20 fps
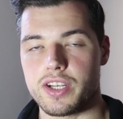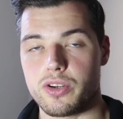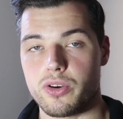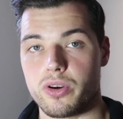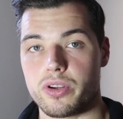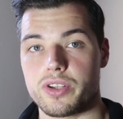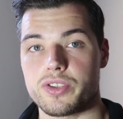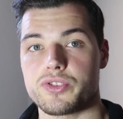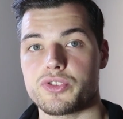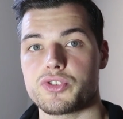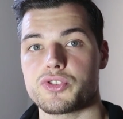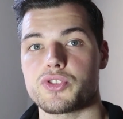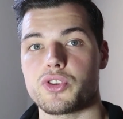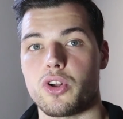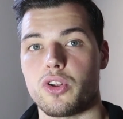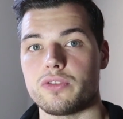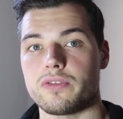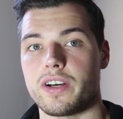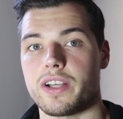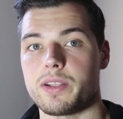in order to
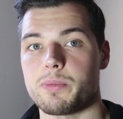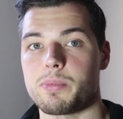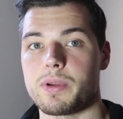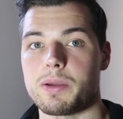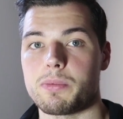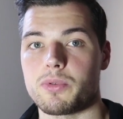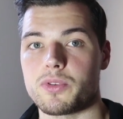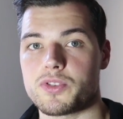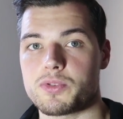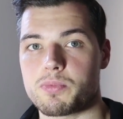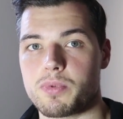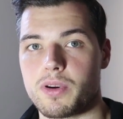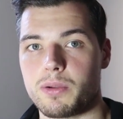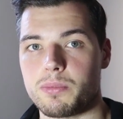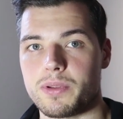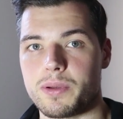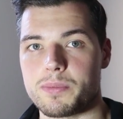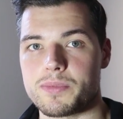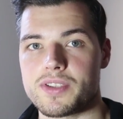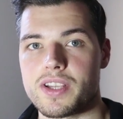solve other people's
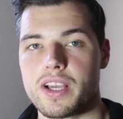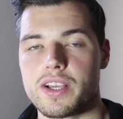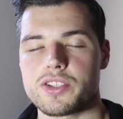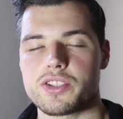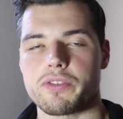problems.